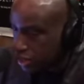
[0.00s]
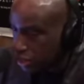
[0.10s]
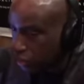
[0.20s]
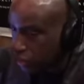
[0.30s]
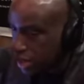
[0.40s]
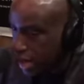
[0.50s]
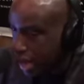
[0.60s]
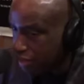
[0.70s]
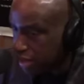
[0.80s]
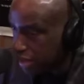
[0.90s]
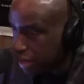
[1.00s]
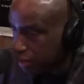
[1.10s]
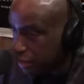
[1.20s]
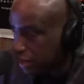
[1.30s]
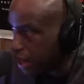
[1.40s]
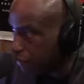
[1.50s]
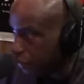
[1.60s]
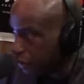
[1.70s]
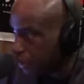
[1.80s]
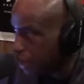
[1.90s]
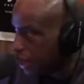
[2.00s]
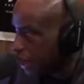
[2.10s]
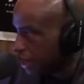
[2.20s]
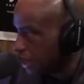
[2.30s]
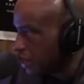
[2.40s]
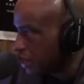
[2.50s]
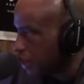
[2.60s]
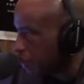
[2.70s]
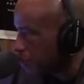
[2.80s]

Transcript: So we have the liberty. And folks, this is sort of a